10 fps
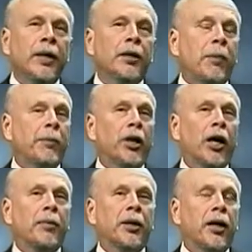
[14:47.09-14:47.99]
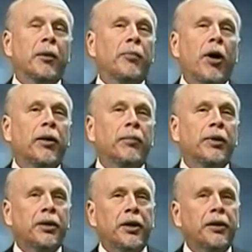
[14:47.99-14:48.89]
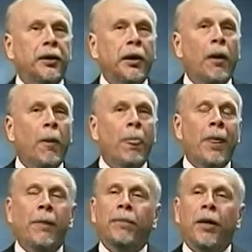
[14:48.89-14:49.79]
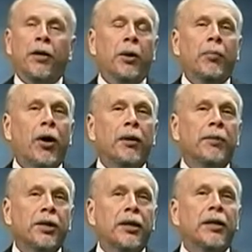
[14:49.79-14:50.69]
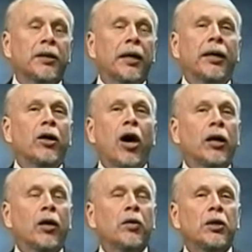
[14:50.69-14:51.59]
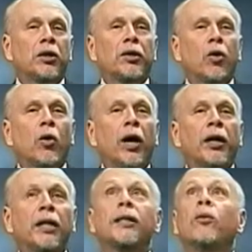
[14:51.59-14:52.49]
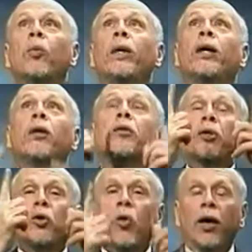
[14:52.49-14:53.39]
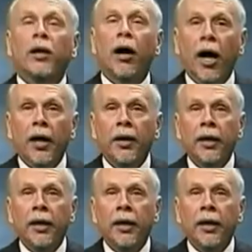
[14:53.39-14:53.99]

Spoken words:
People talk about the unpardonable sin. The unpardonable sin is not that God closes the door on us, it's that we close the door on God.